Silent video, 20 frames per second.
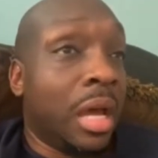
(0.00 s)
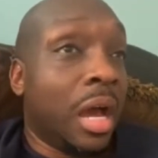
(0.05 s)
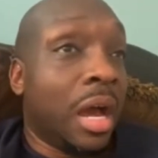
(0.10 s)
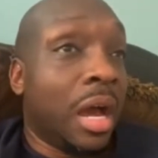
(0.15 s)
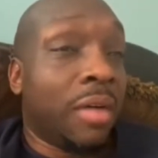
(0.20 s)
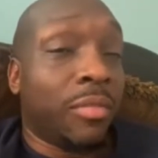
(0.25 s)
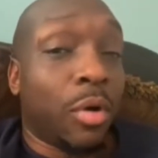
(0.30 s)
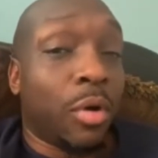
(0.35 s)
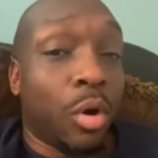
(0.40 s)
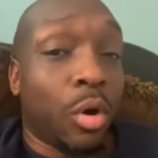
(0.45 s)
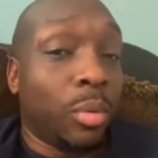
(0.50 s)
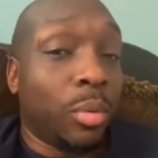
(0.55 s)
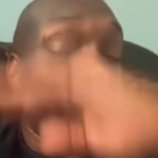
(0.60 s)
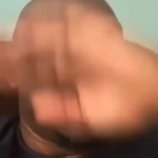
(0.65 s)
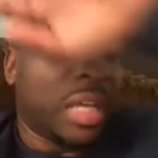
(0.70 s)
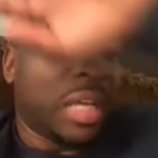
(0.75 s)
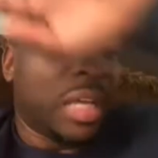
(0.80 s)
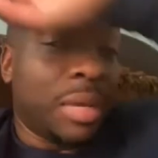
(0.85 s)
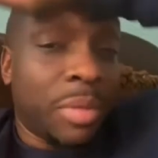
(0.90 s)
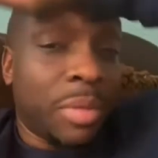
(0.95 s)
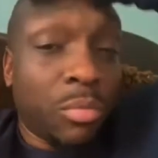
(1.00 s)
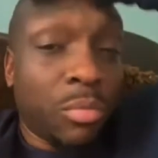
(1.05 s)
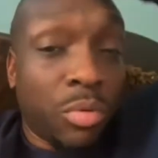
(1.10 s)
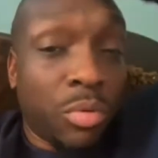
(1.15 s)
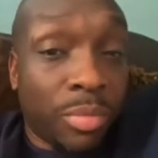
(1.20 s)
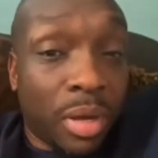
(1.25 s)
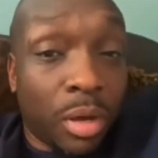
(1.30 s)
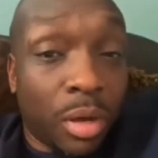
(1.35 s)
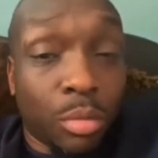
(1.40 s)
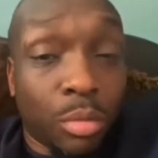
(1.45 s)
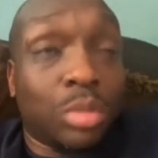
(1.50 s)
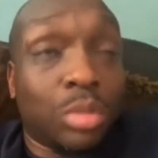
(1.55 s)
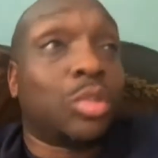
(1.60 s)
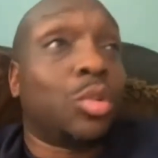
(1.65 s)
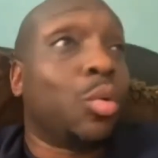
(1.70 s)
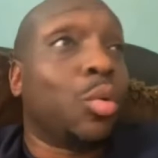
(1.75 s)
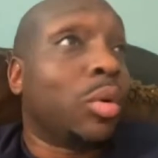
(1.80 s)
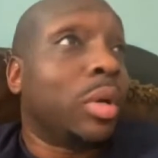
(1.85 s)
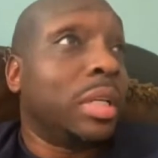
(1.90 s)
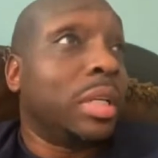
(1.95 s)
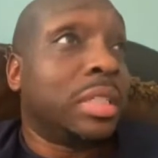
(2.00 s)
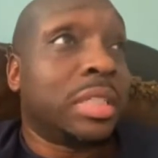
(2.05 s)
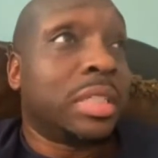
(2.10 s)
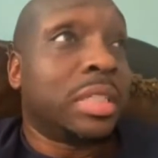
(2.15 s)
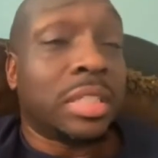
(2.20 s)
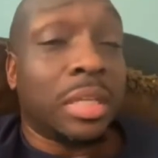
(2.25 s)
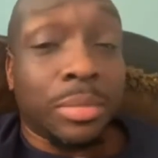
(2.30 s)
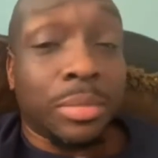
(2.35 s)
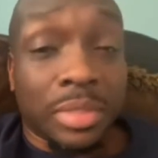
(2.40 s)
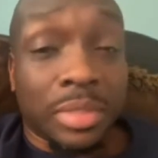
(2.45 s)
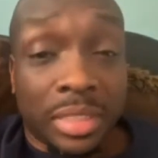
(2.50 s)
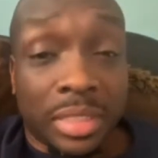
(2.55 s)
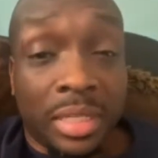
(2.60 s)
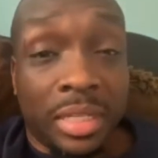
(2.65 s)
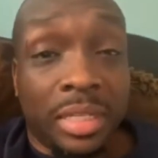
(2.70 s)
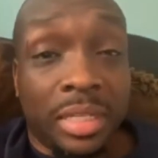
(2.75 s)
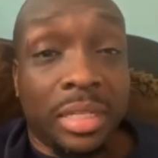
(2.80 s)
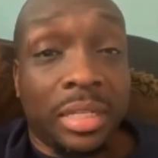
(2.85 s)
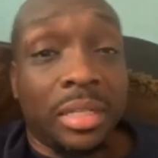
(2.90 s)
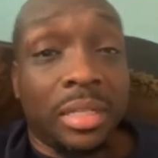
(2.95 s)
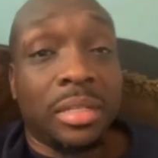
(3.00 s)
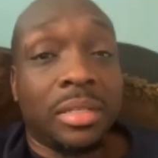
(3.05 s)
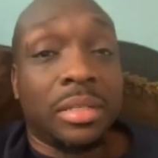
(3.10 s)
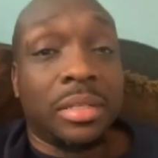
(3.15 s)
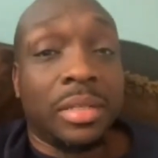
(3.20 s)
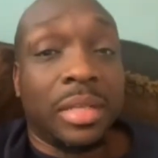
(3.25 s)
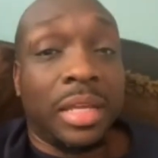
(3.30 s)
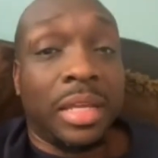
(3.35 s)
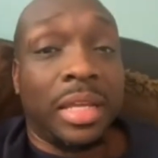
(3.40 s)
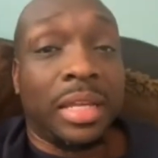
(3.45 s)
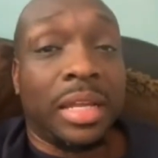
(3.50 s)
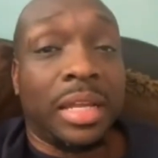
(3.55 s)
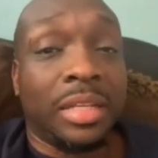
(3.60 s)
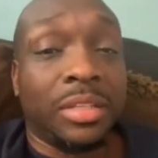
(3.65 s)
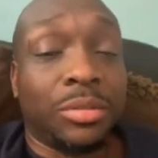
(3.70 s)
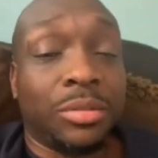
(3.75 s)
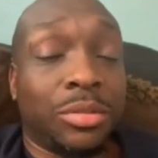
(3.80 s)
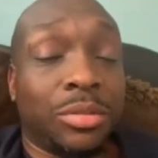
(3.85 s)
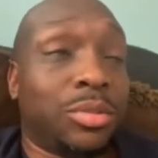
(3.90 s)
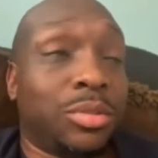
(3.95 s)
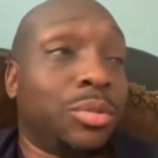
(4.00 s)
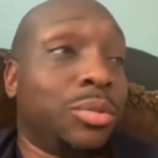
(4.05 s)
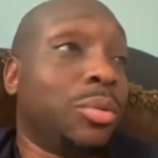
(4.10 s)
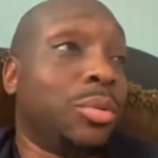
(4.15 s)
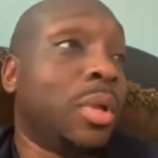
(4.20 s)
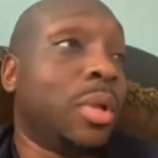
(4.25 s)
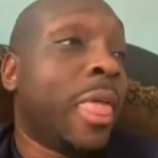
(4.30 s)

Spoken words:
I've always came up with my own stories since I was a kid, and I used to,